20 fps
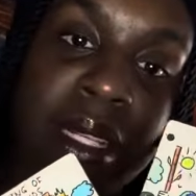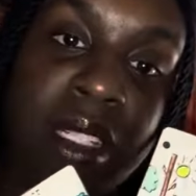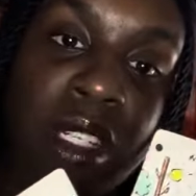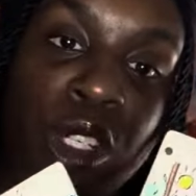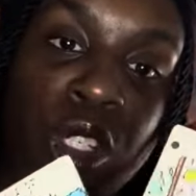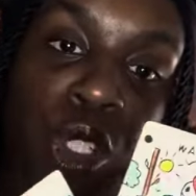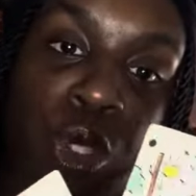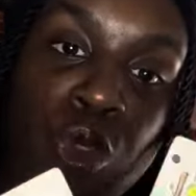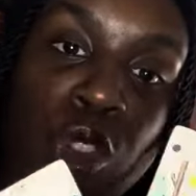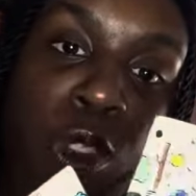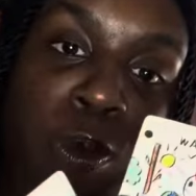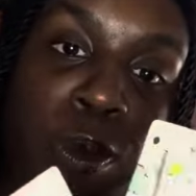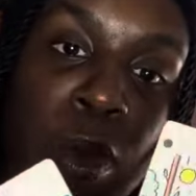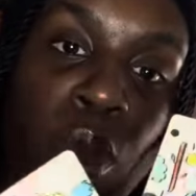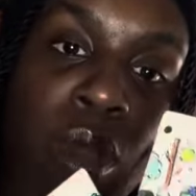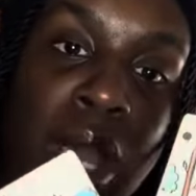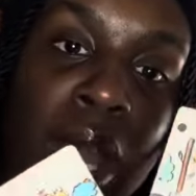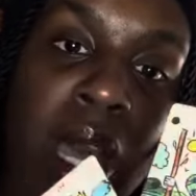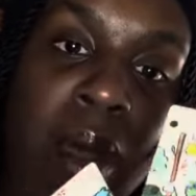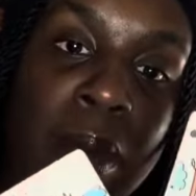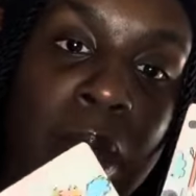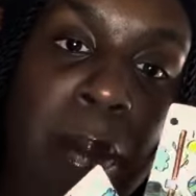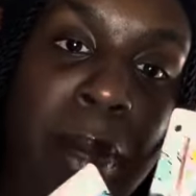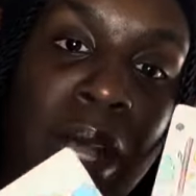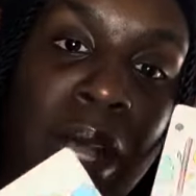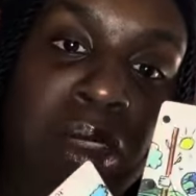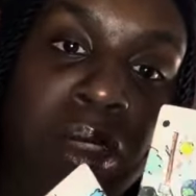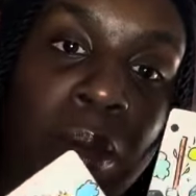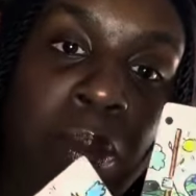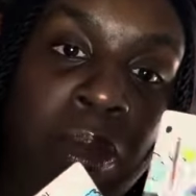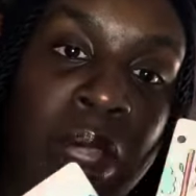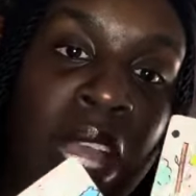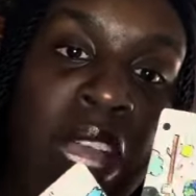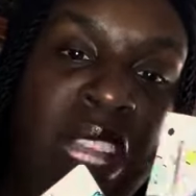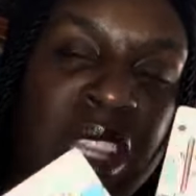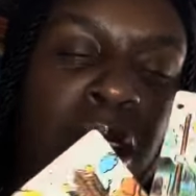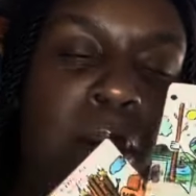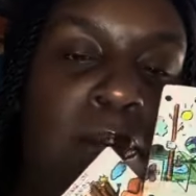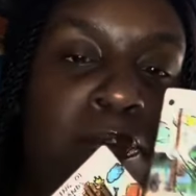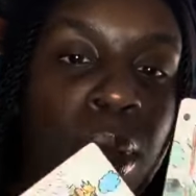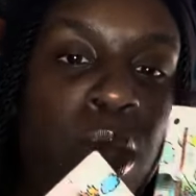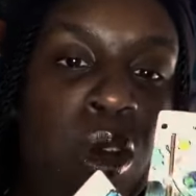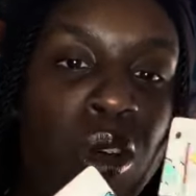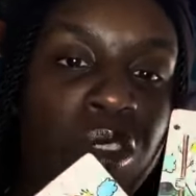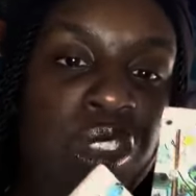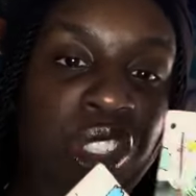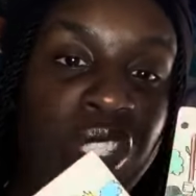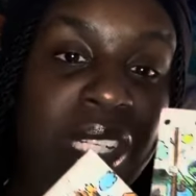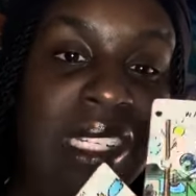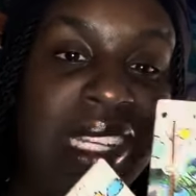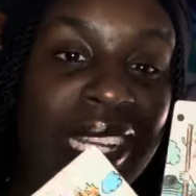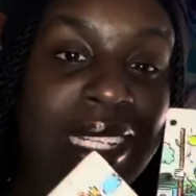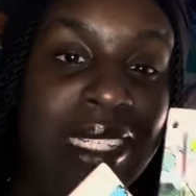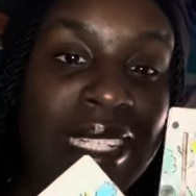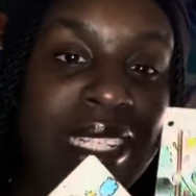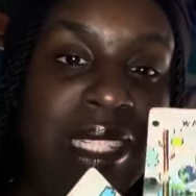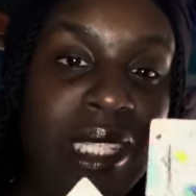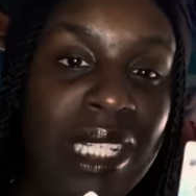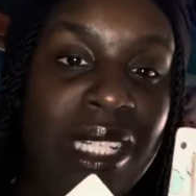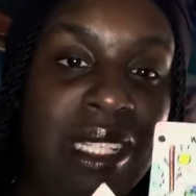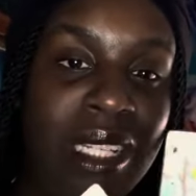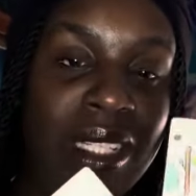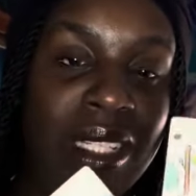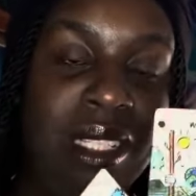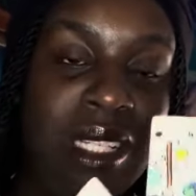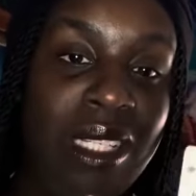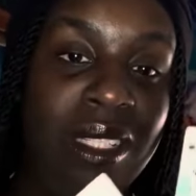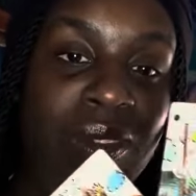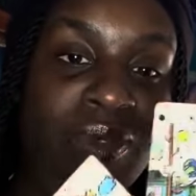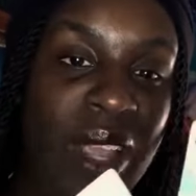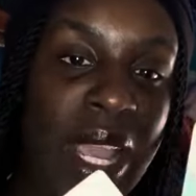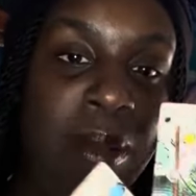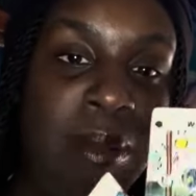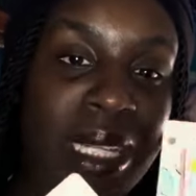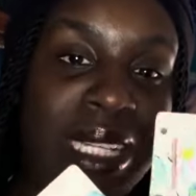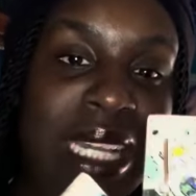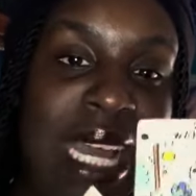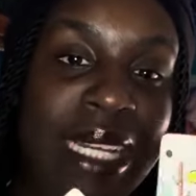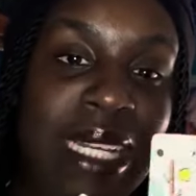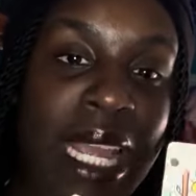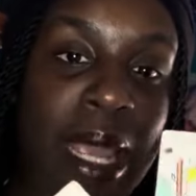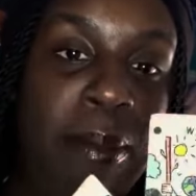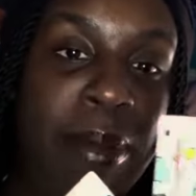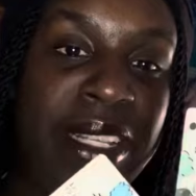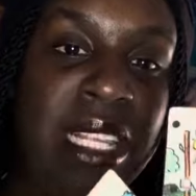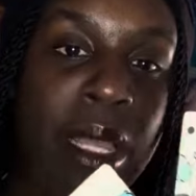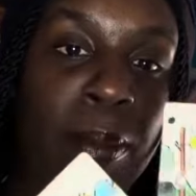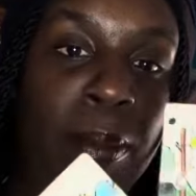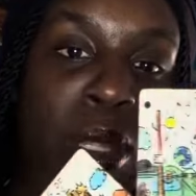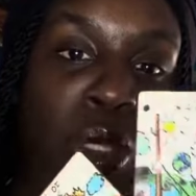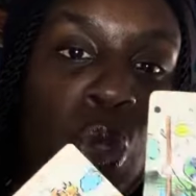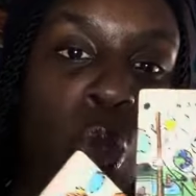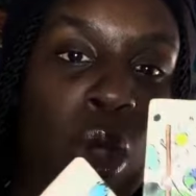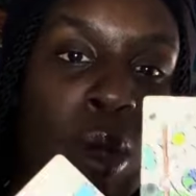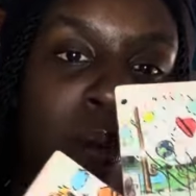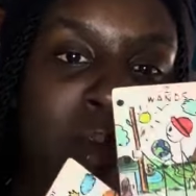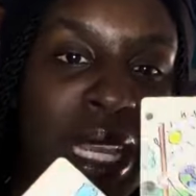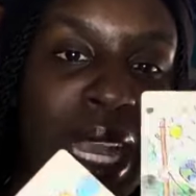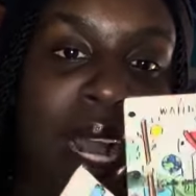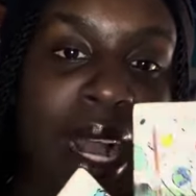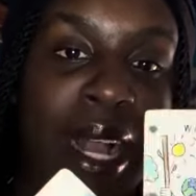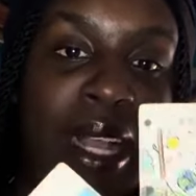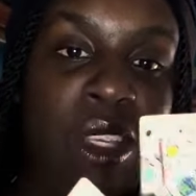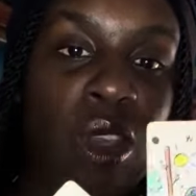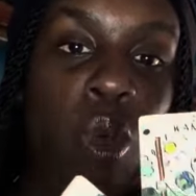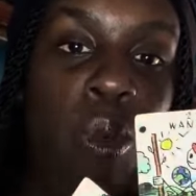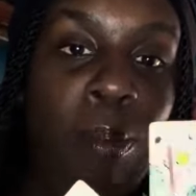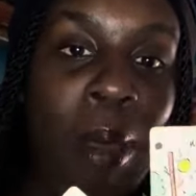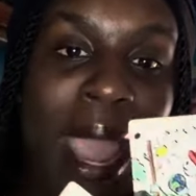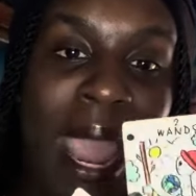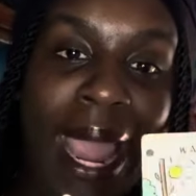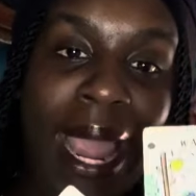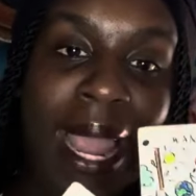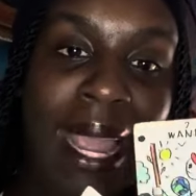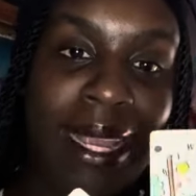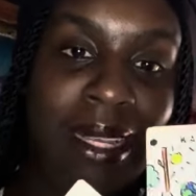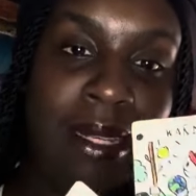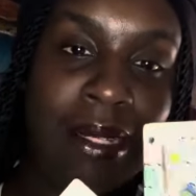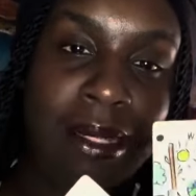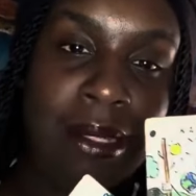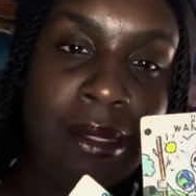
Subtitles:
because you spoke up about the bullshit that these family dynamics have been doing behind your back.